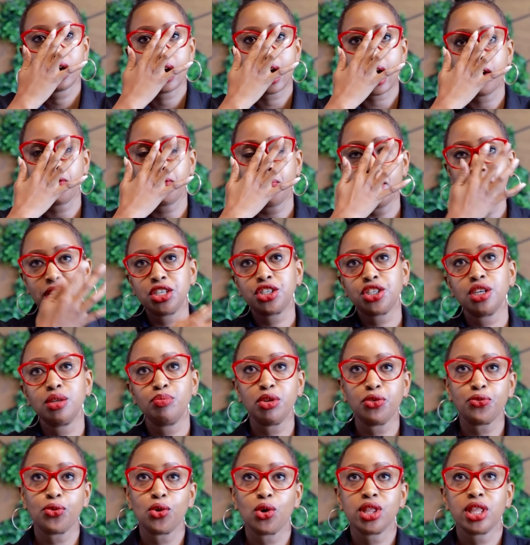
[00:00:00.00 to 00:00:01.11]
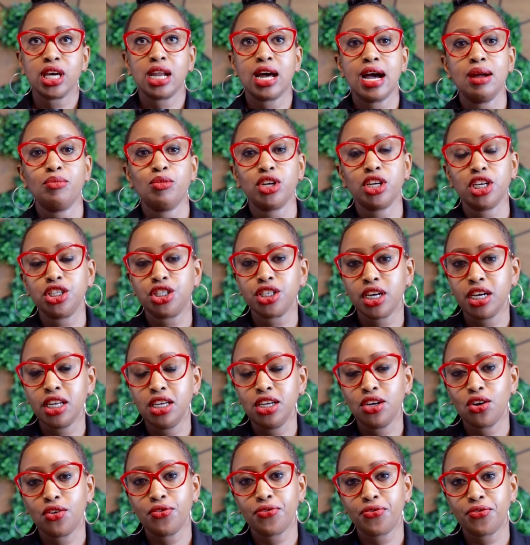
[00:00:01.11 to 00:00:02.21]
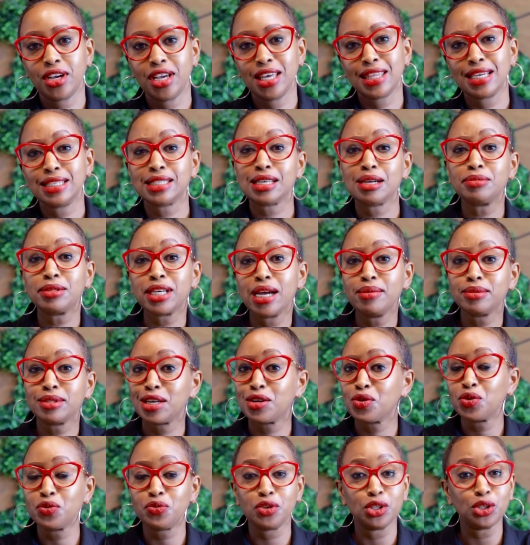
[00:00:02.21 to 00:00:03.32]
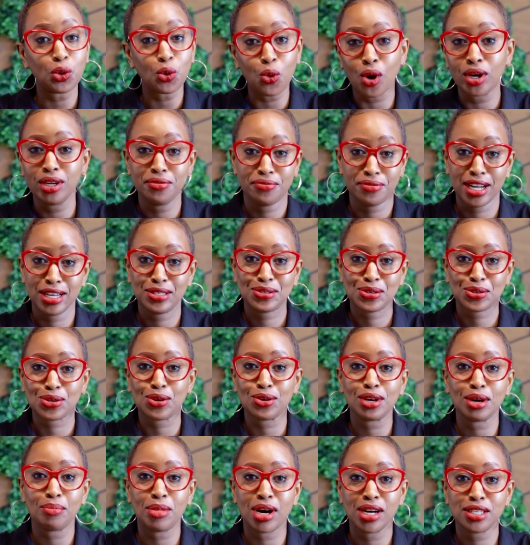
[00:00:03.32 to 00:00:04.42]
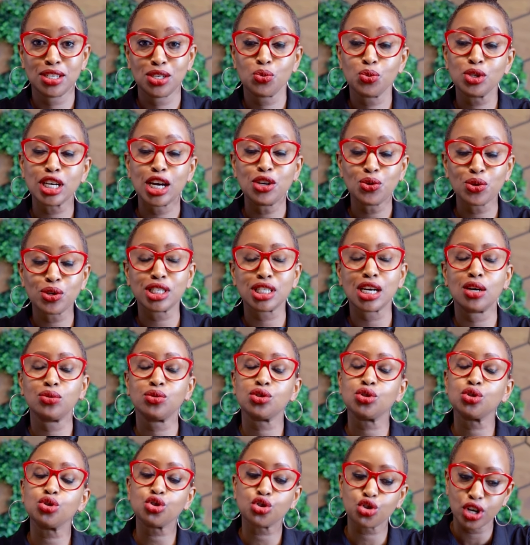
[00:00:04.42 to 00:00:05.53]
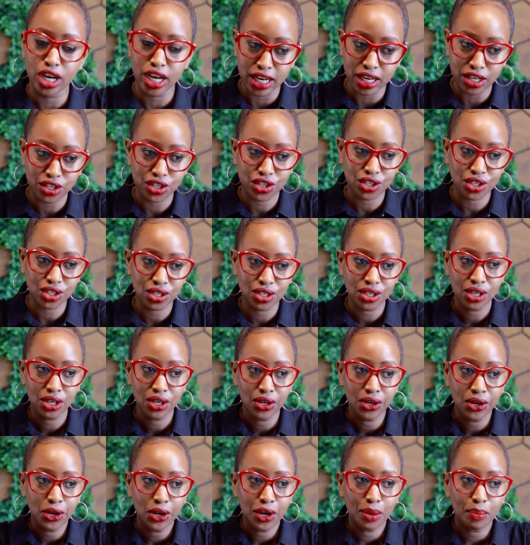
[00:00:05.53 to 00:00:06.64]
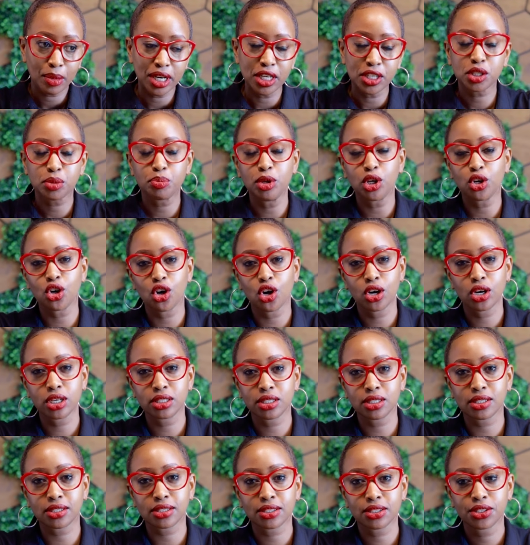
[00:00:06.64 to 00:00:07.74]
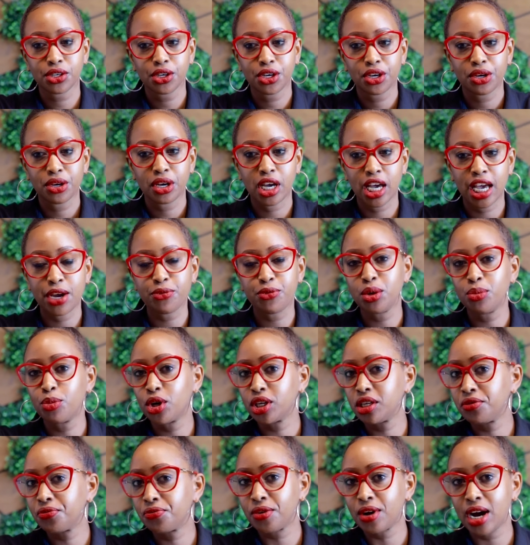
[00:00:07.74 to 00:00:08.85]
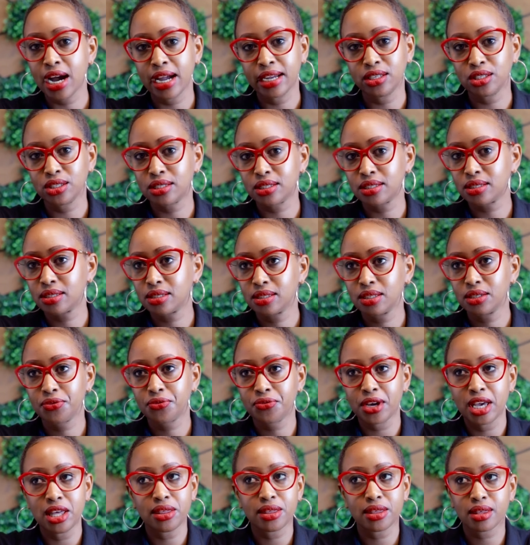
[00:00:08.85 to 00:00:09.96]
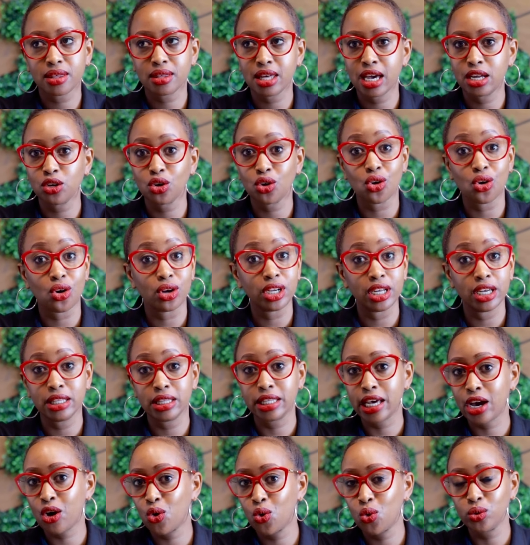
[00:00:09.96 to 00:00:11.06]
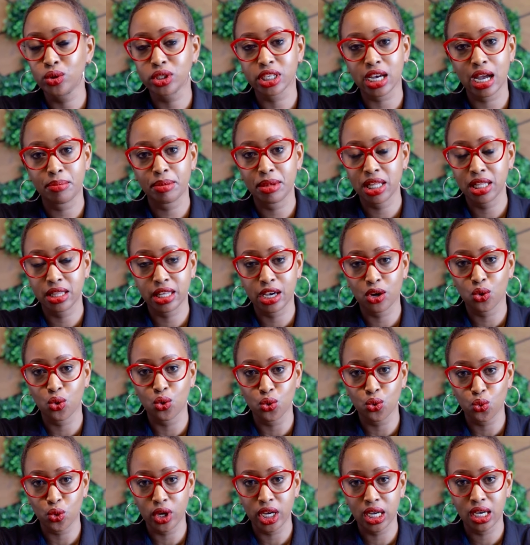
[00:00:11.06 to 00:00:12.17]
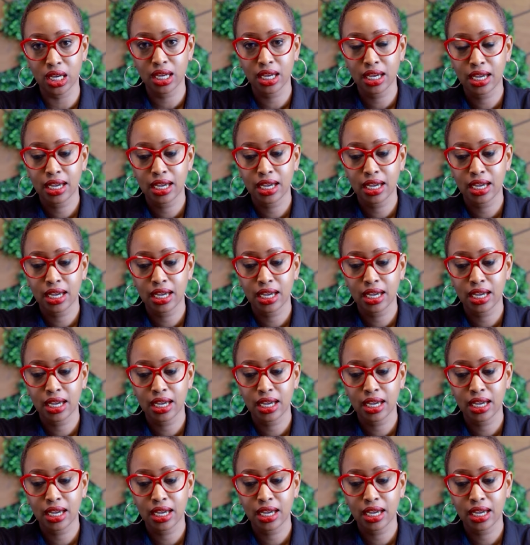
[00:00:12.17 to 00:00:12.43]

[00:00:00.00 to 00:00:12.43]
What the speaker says: I've mentioned before that I'm on a journey of faith, and sometimes I don't feel qualified to talk about it, which I know sounds strange, but it's because everybody finds faith and God in their own time, in their own way.